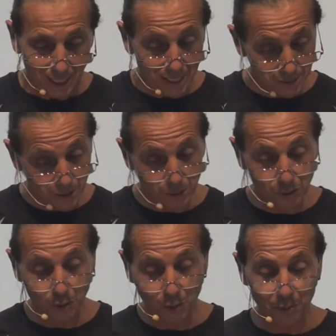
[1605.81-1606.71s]
and his
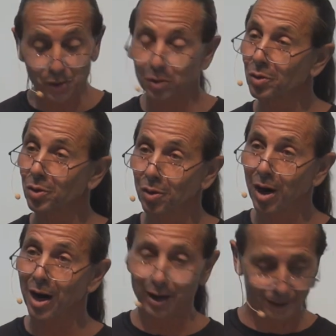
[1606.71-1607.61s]
ears are open to their
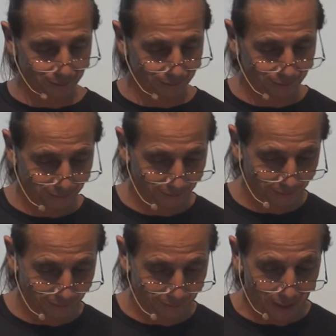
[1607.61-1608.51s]
cry.
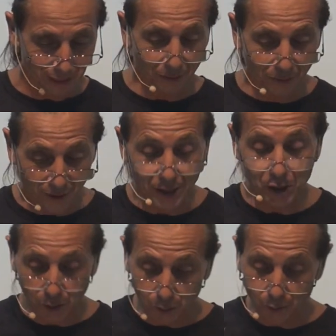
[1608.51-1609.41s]
The
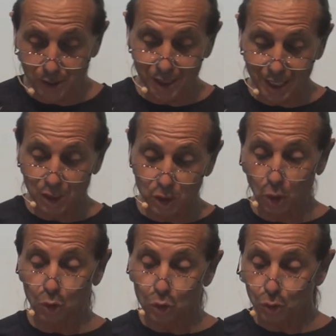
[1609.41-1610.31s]
face of the Lord is against
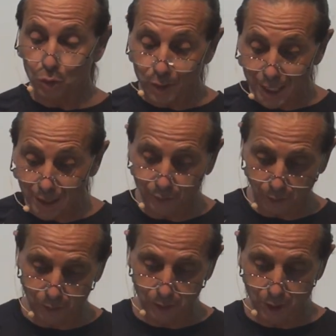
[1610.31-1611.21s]
those who do
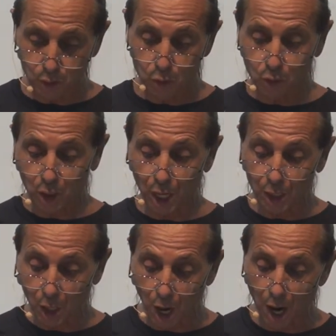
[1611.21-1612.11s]
evil, to
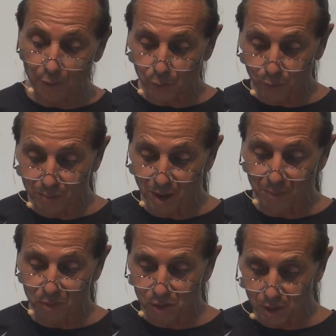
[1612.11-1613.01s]
cut off the
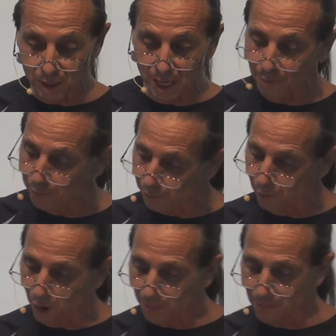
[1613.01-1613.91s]
remembrance of them
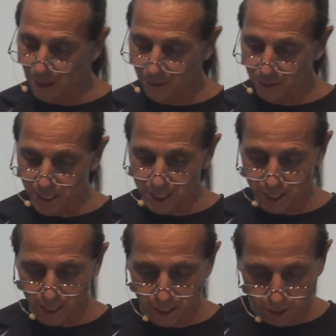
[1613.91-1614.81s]
from
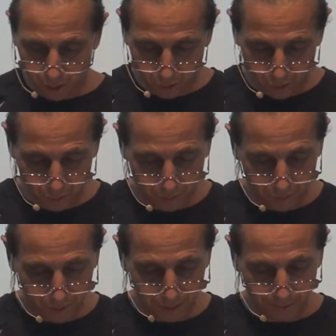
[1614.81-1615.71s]
the earth.